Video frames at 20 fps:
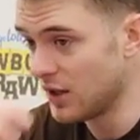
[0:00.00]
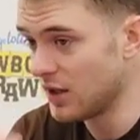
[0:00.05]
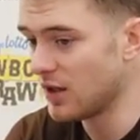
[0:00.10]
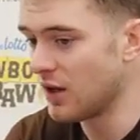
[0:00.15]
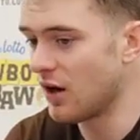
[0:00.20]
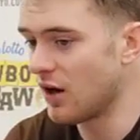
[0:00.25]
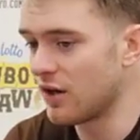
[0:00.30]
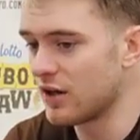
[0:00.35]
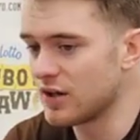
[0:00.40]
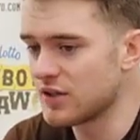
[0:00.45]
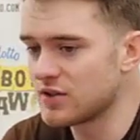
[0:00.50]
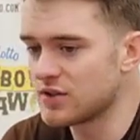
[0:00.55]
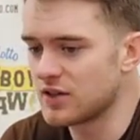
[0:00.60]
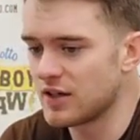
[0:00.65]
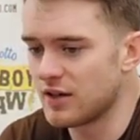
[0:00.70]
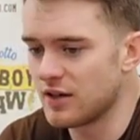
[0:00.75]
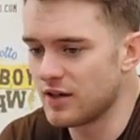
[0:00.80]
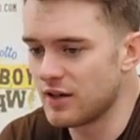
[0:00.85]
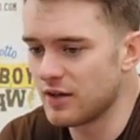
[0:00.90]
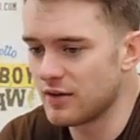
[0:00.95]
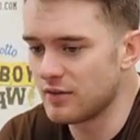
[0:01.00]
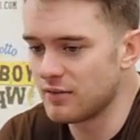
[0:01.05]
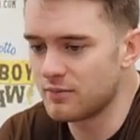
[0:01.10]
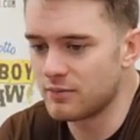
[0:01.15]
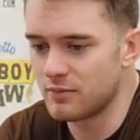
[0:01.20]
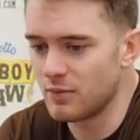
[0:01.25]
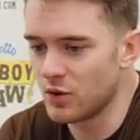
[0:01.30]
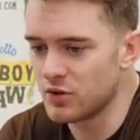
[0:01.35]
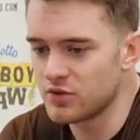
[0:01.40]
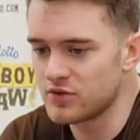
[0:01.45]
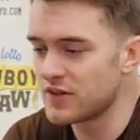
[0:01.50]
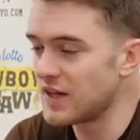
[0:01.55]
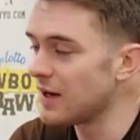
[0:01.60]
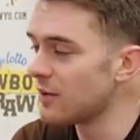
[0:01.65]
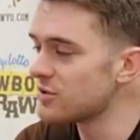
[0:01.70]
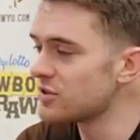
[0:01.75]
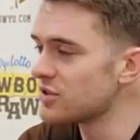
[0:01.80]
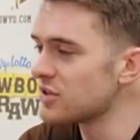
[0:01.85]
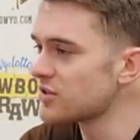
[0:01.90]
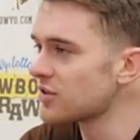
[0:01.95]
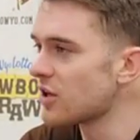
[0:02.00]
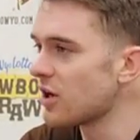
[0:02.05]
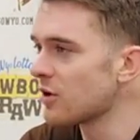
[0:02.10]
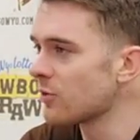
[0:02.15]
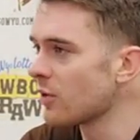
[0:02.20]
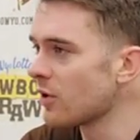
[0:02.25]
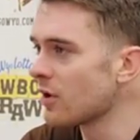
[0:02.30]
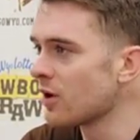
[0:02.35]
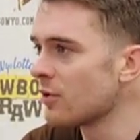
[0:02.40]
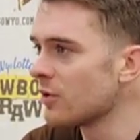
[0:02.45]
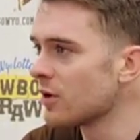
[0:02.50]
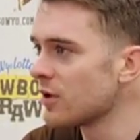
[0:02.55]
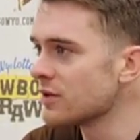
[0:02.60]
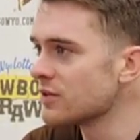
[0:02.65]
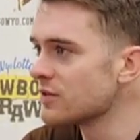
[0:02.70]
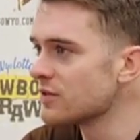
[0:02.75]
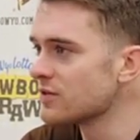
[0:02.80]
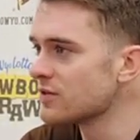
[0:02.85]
on us, and then most of that was just guard one-on-one.